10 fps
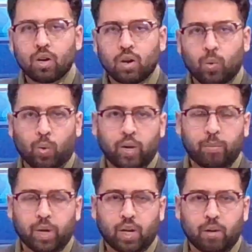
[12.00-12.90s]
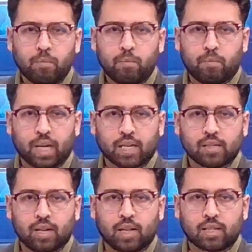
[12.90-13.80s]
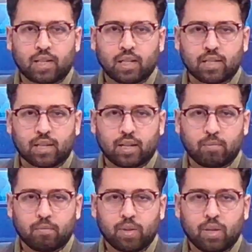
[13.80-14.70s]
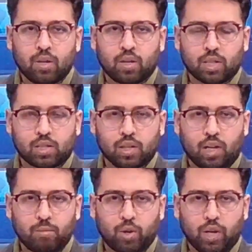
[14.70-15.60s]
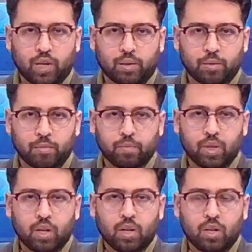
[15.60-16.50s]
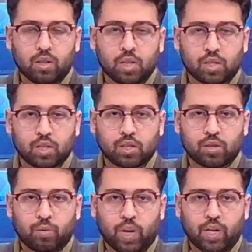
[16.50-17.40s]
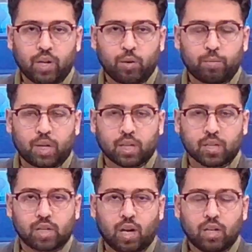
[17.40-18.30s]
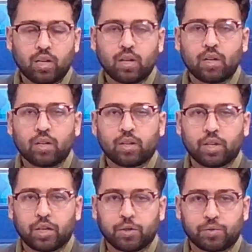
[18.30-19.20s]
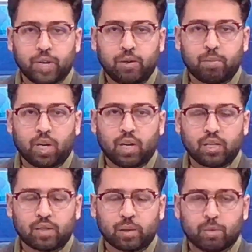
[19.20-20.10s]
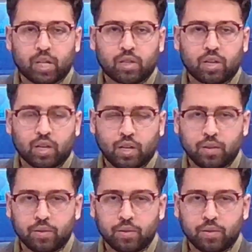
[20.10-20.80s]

1 p.m. Pakistan Standard Time. Assalamu alaikum. This is Radio Pakistan. The news read by Salman Tahir.